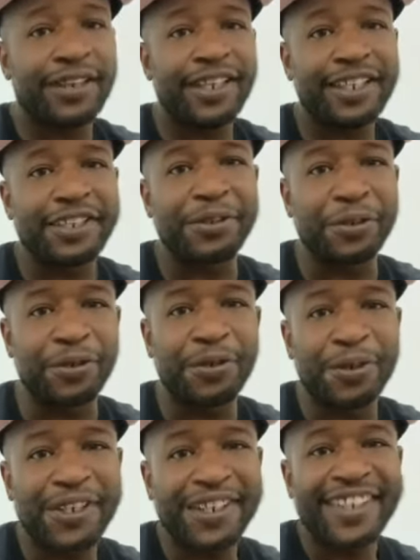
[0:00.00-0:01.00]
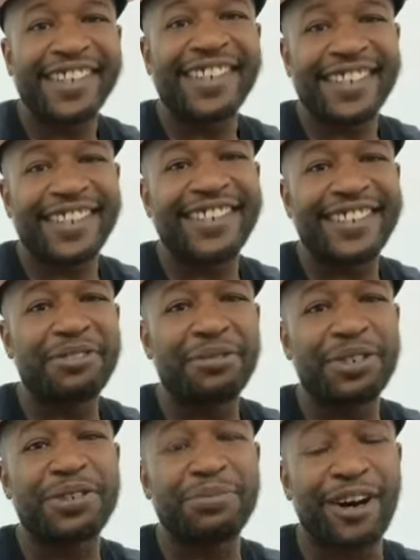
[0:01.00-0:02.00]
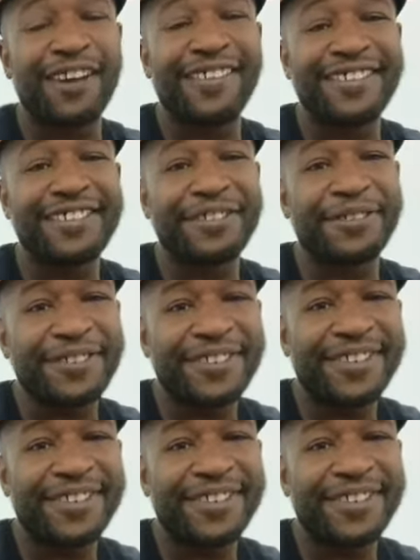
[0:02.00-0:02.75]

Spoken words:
Like he knew. Like Jason was smart in school.